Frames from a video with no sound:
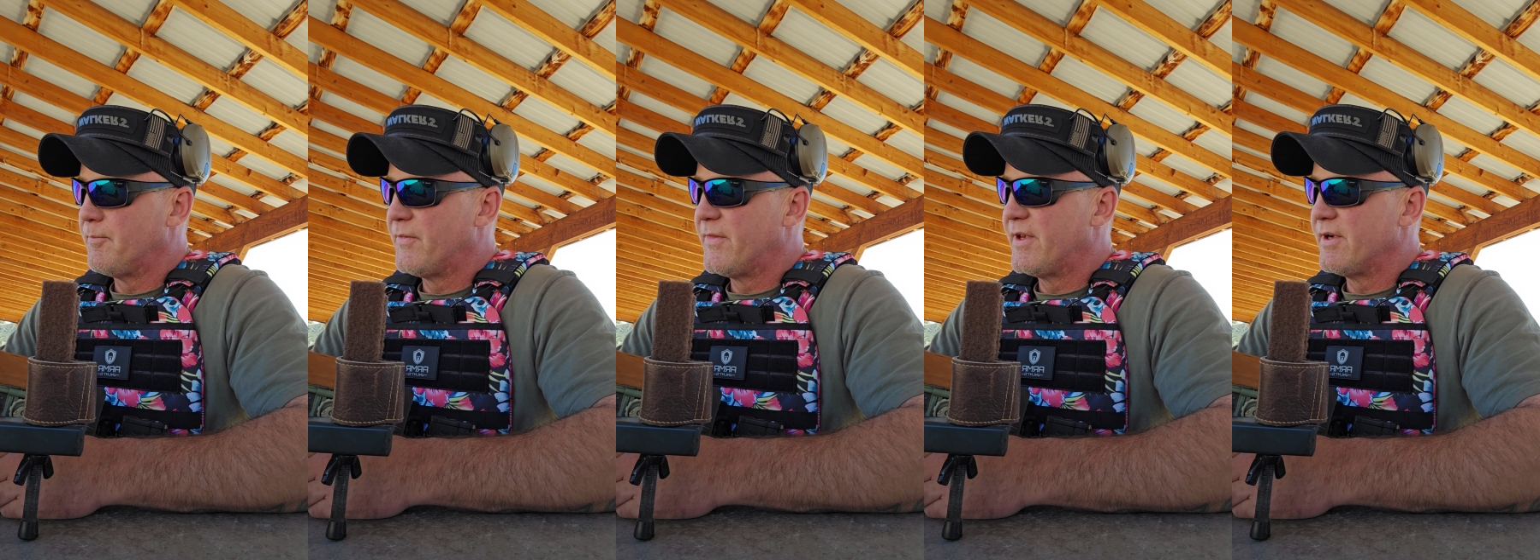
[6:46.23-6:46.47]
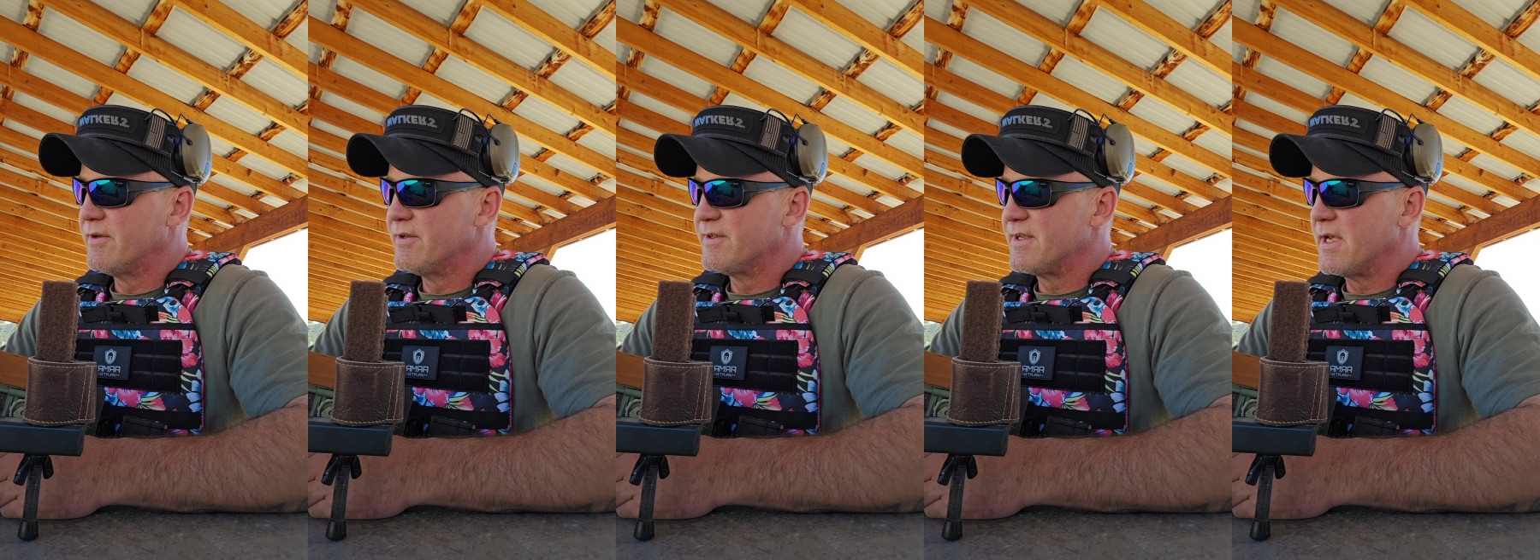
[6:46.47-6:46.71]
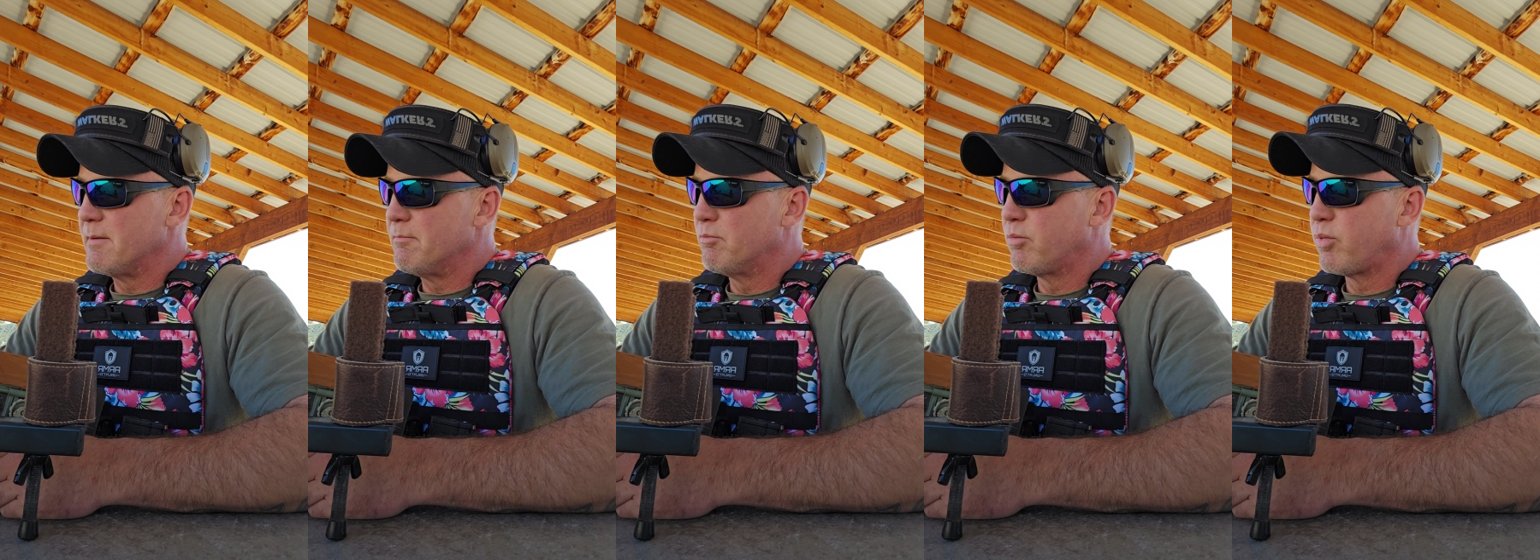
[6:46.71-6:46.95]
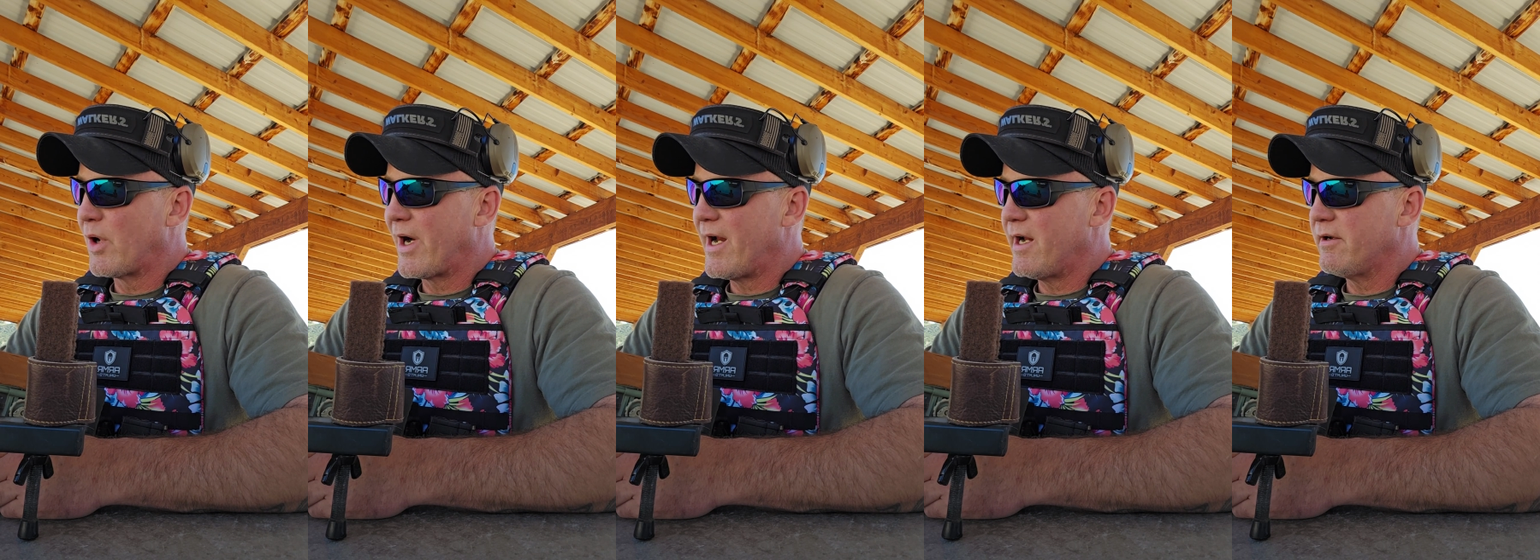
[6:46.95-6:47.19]
There's a
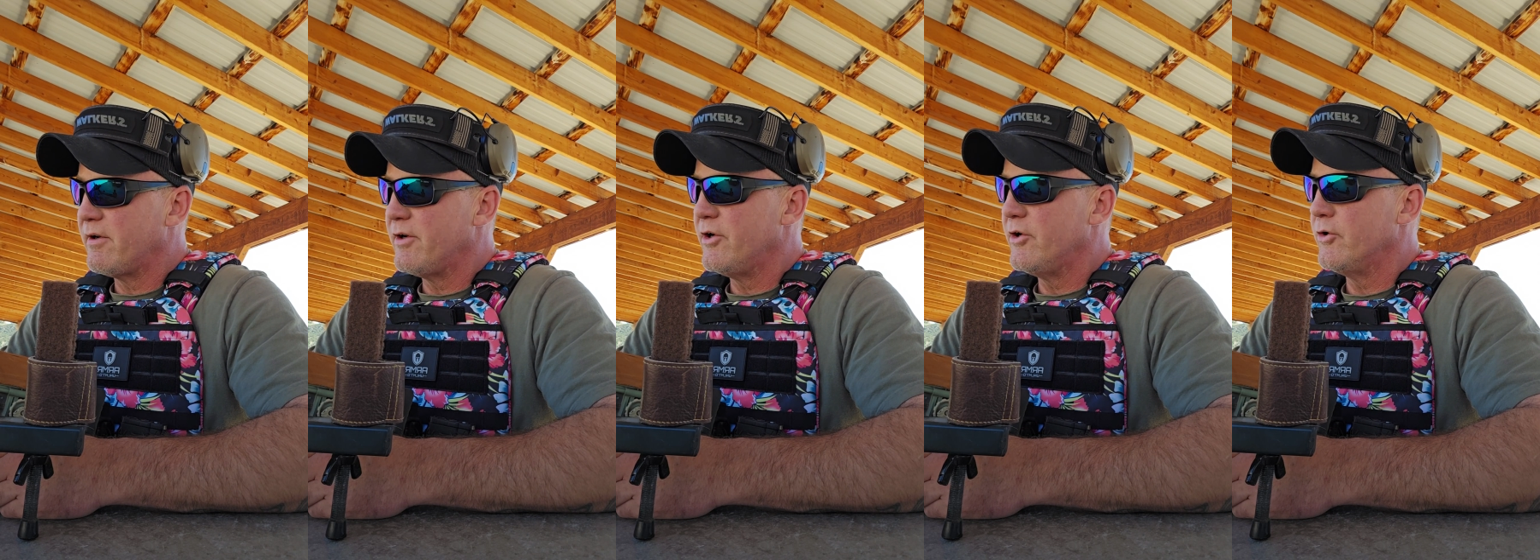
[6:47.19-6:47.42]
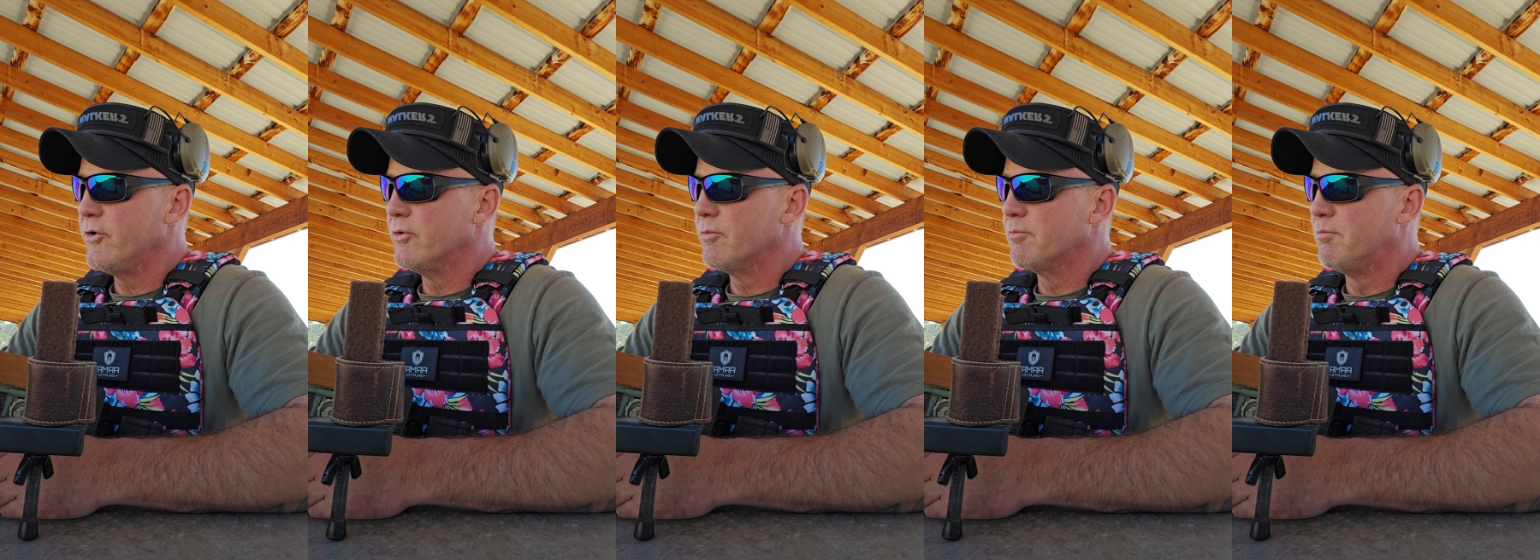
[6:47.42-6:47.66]
brand new